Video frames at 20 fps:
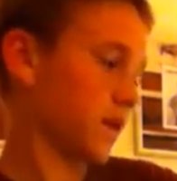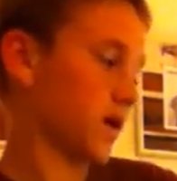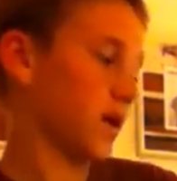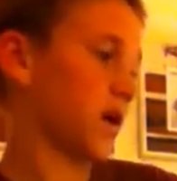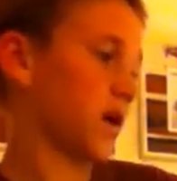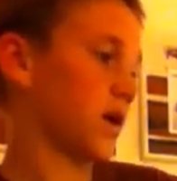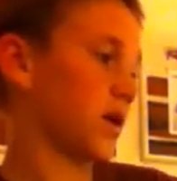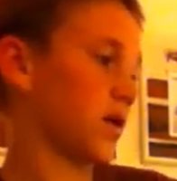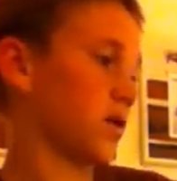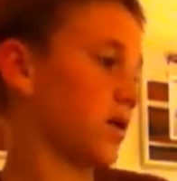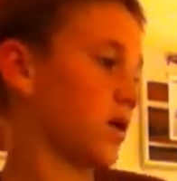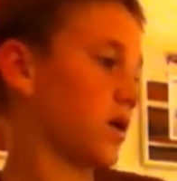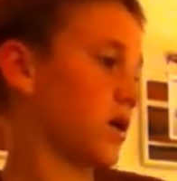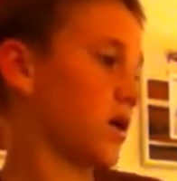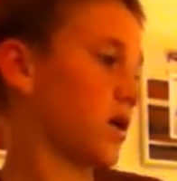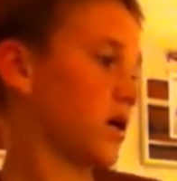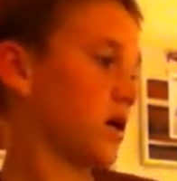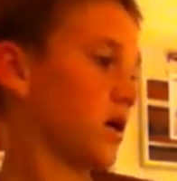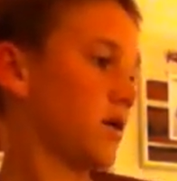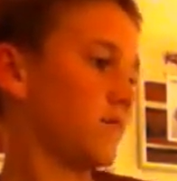And
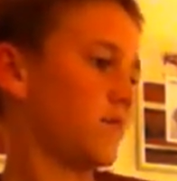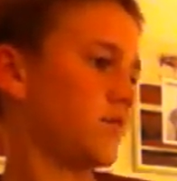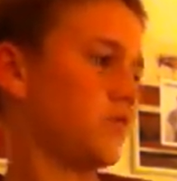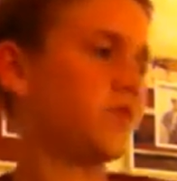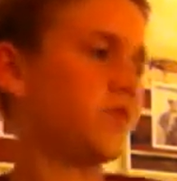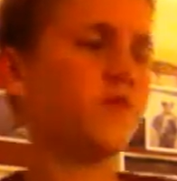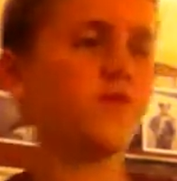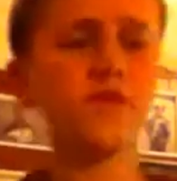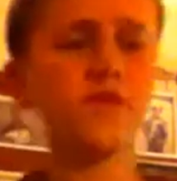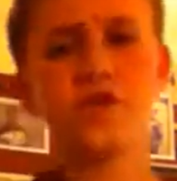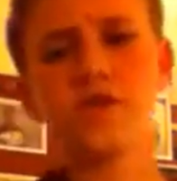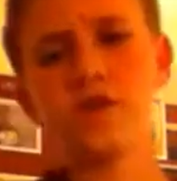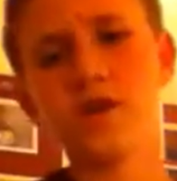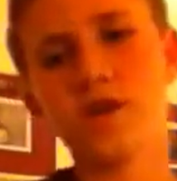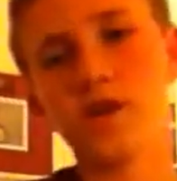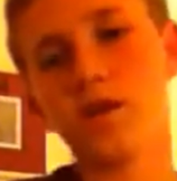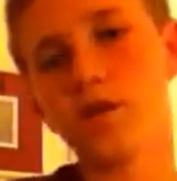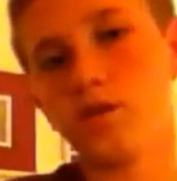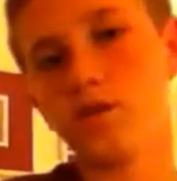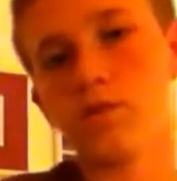you could fish
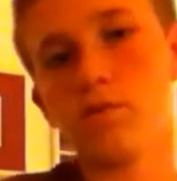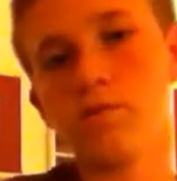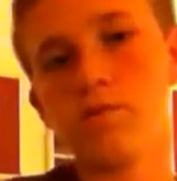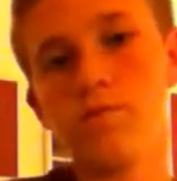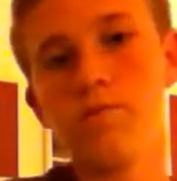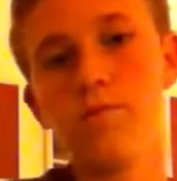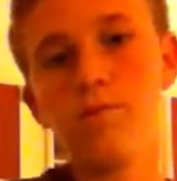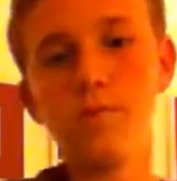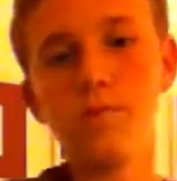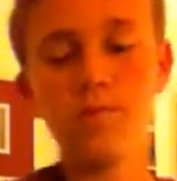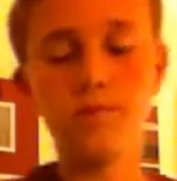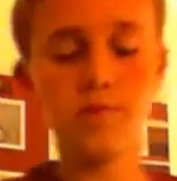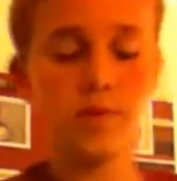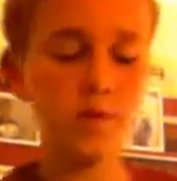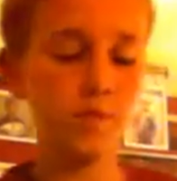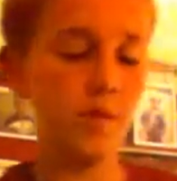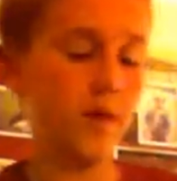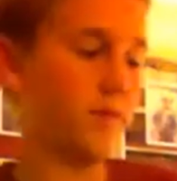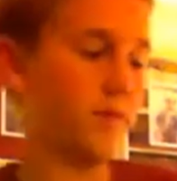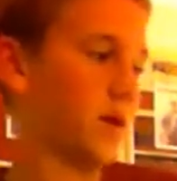like a little
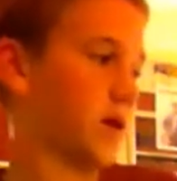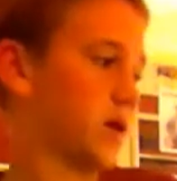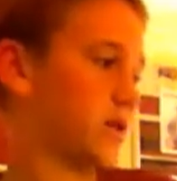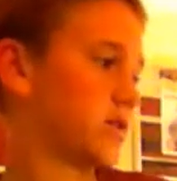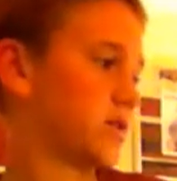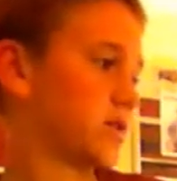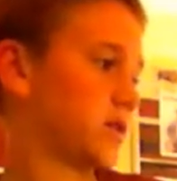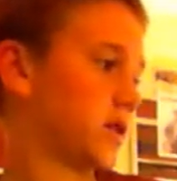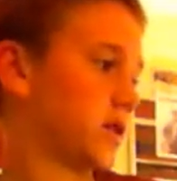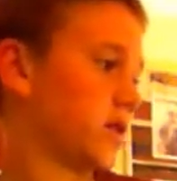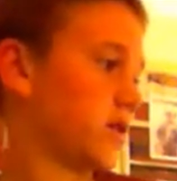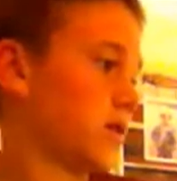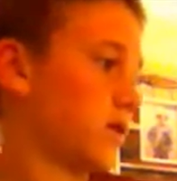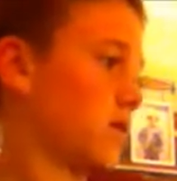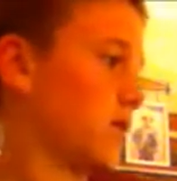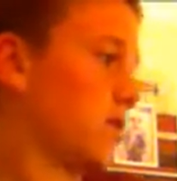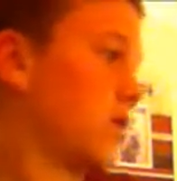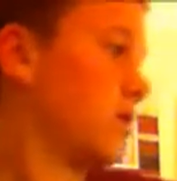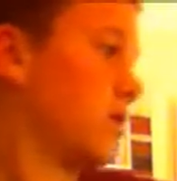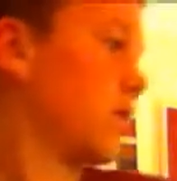big bite baits like
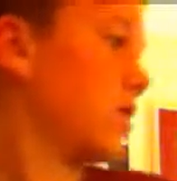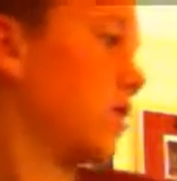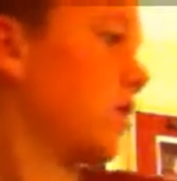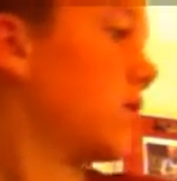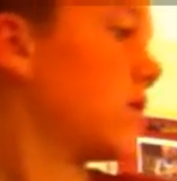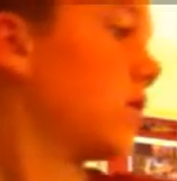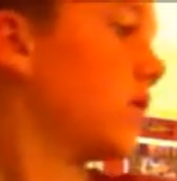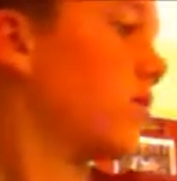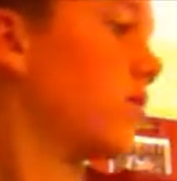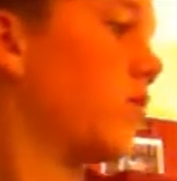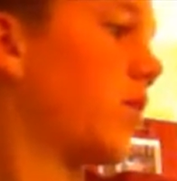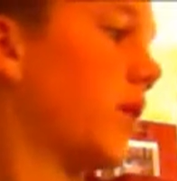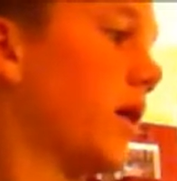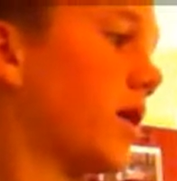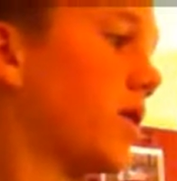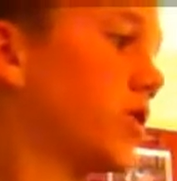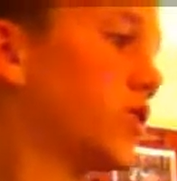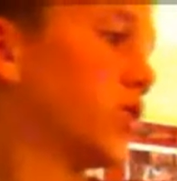Pack a